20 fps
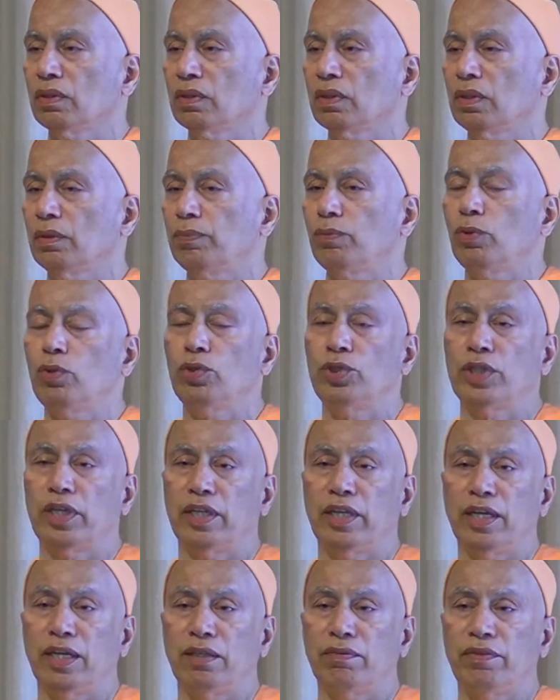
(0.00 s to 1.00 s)
the puja
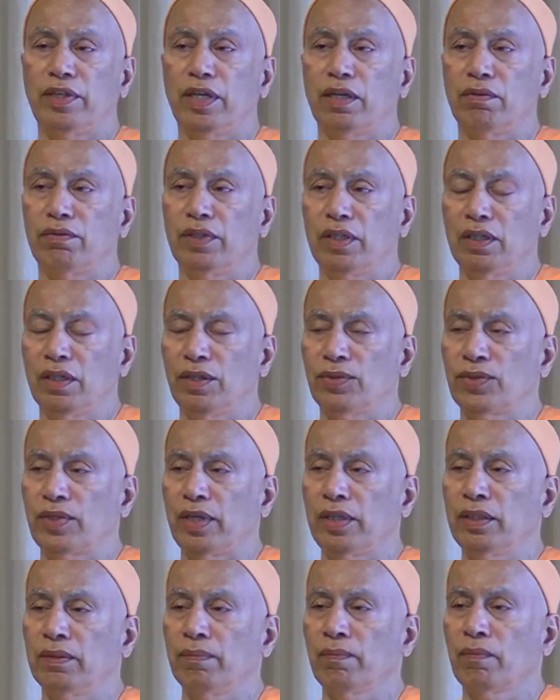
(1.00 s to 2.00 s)
that we are
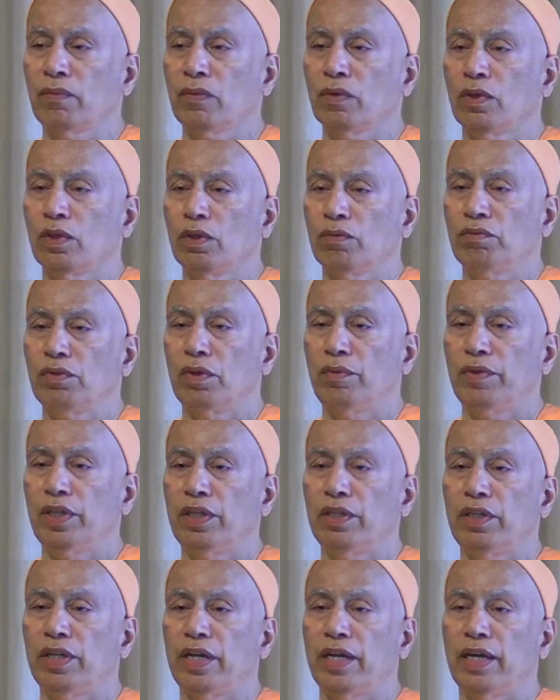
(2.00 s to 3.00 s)
witnessing, we
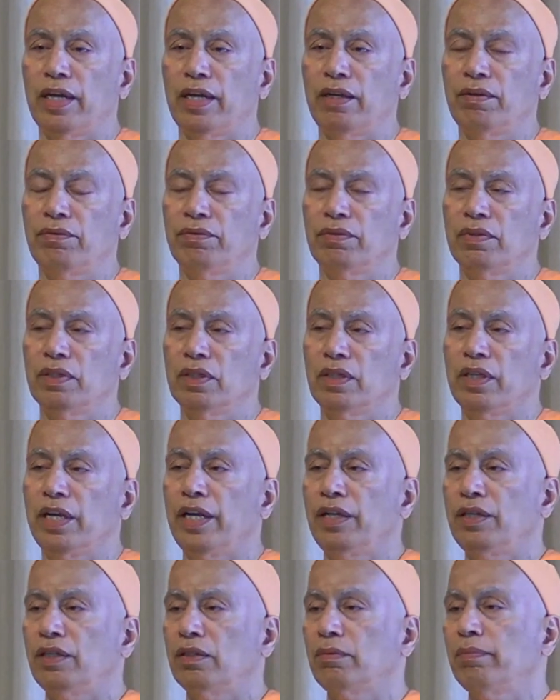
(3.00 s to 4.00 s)
will derive a
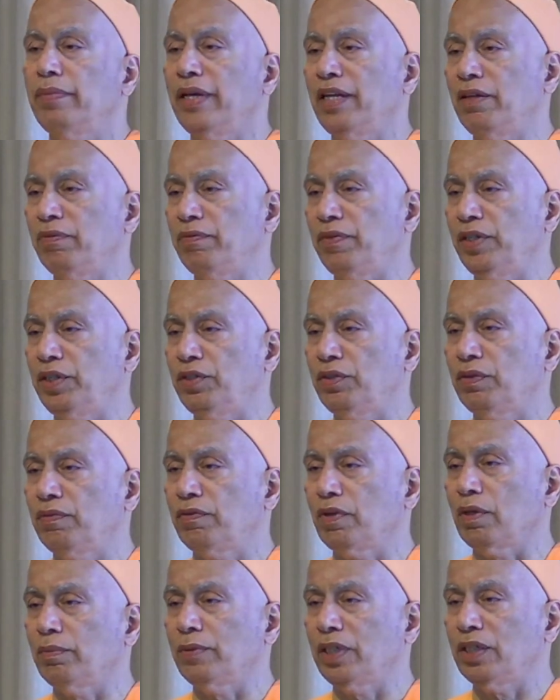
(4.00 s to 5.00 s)
greater benefit
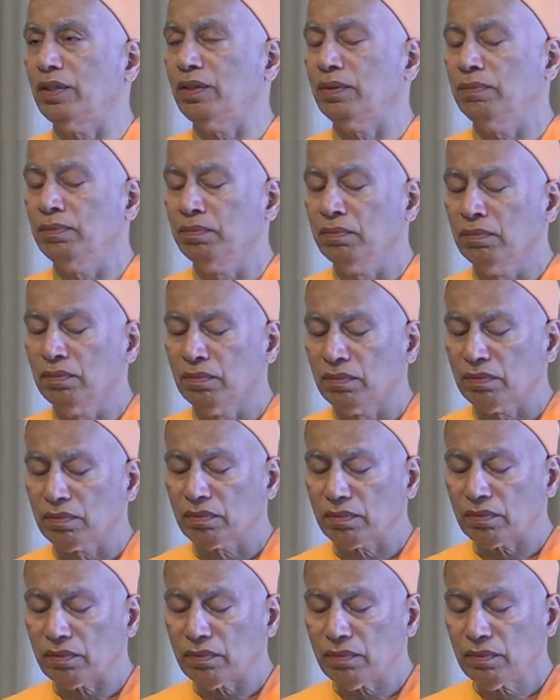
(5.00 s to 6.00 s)
from it.
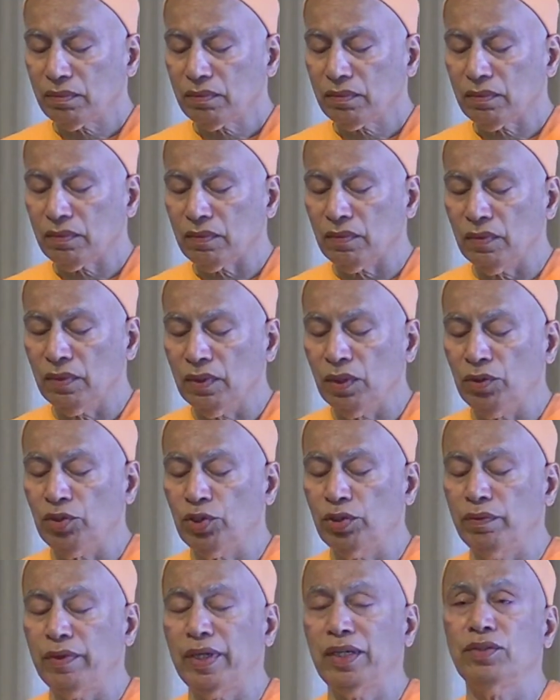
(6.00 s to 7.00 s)
Now,
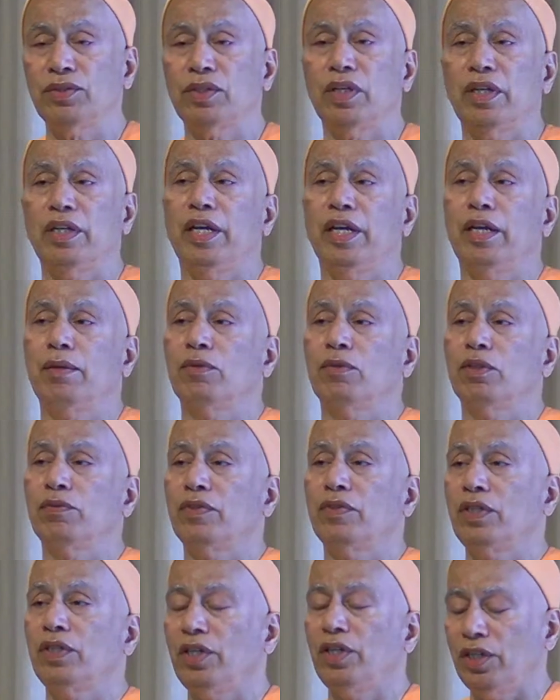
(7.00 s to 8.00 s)
Shiva is the name of
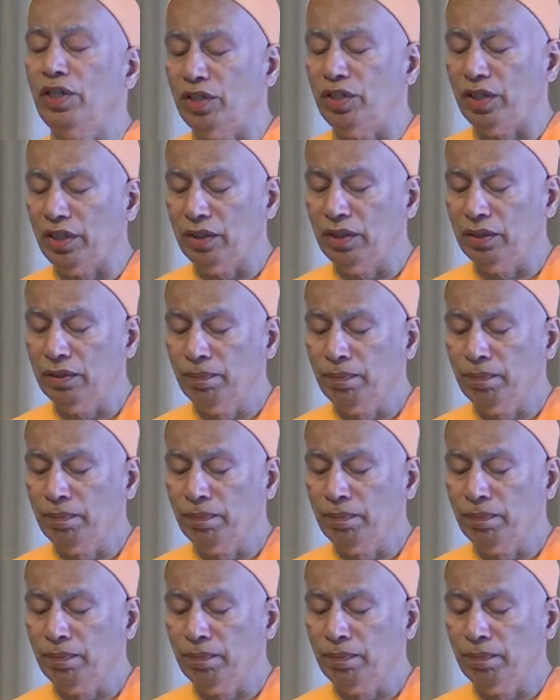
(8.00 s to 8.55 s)
a deity,